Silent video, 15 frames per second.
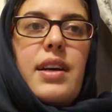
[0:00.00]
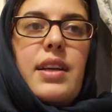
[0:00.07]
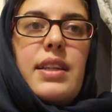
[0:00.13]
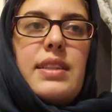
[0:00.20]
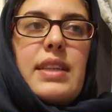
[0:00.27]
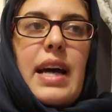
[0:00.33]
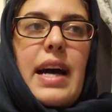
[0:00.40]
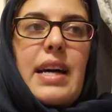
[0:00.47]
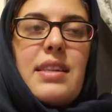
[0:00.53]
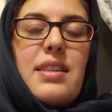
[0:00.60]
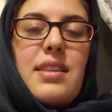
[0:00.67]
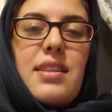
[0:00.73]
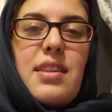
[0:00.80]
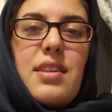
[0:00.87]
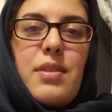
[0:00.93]
is
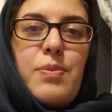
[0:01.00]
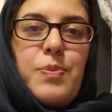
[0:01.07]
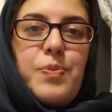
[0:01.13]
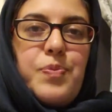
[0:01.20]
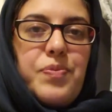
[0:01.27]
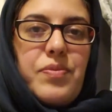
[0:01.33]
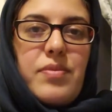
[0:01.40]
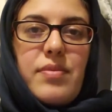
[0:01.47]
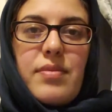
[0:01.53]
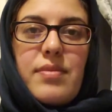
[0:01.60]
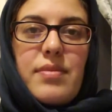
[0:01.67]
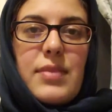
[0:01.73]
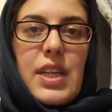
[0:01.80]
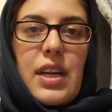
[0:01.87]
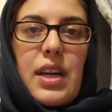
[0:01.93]
asked
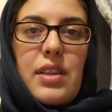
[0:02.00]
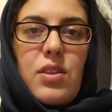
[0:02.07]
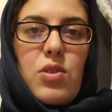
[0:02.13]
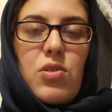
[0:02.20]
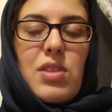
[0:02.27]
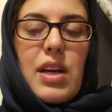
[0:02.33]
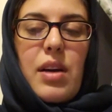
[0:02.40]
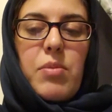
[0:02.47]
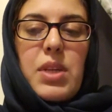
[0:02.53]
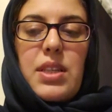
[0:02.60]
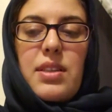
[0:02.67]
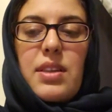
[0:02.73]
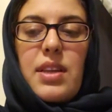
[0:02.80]
God knows how many